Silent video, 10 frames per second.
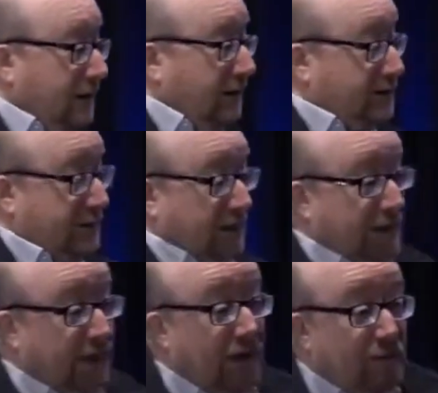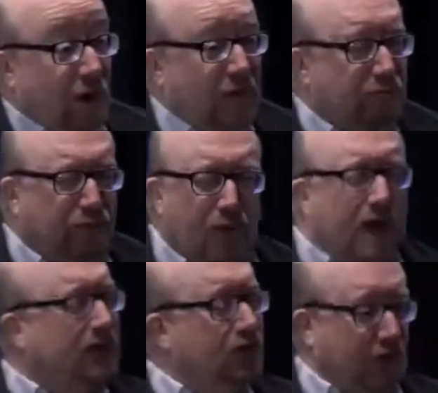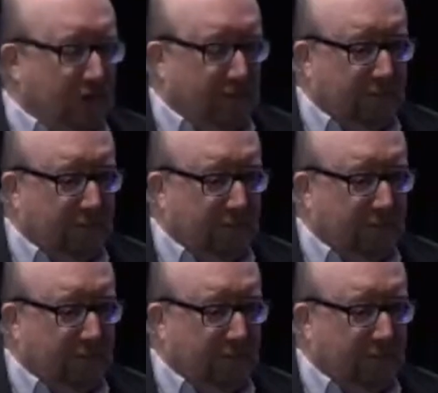So that I might praise you.